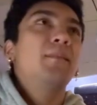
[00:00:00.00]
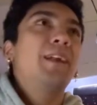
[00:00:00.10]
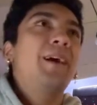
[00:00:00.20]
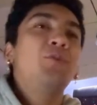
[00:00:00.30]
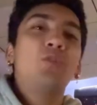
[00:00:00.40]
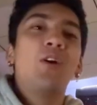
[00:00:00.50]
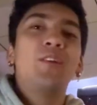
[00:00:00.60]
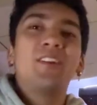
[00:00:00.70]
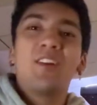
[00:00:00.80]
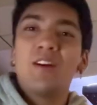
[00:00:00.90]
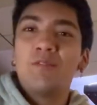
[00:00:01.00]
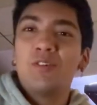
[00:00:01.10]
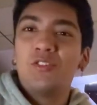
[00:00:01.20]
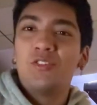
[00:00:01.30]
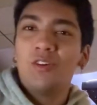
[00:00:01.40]
But I have to go
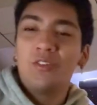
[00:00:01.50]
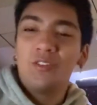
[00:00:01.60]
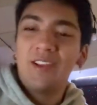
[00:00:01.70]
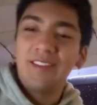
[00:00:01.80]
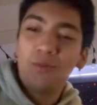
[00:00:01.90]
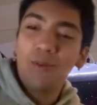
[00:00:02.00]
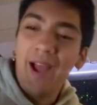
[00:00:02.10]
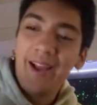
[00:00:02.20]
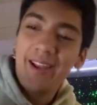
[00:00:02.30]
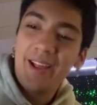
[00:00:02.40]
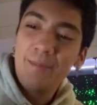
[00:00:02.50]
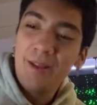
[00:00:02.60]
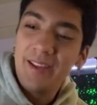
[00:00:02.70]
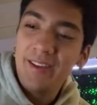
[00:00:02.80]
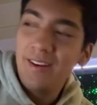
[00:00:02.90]
undercover. So you guys have to act like I'm
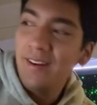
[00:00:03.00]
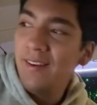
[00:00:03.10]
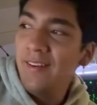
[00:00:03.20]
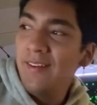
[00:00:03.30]
not here.